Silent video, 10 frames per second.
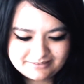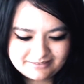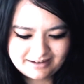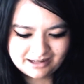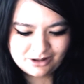
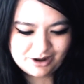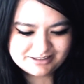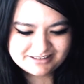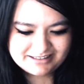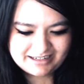a
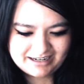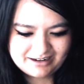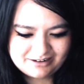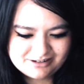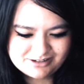lot,
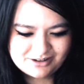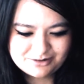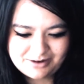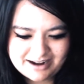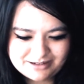just on the
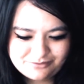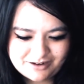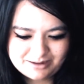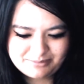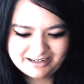ground in
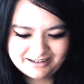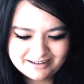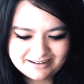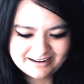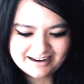front of me.
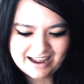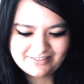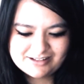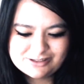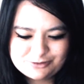
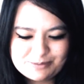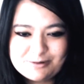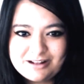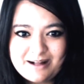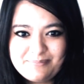And the strip
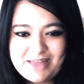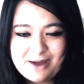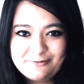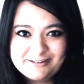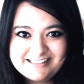club
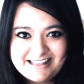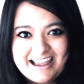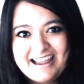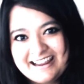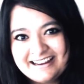that was
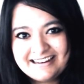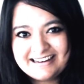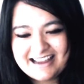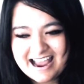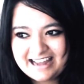there
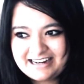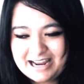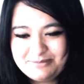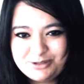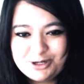had
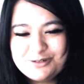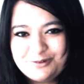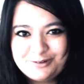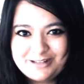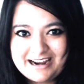a
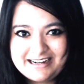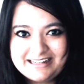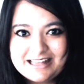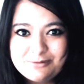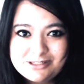beautiful
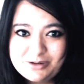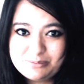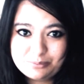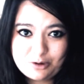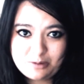lady that was
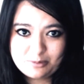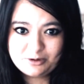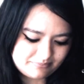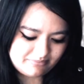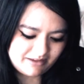doing
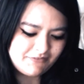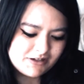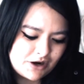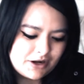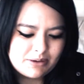promo. If you
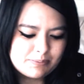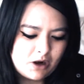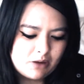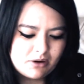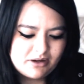don't know what
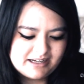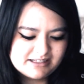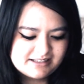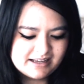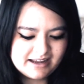promo is,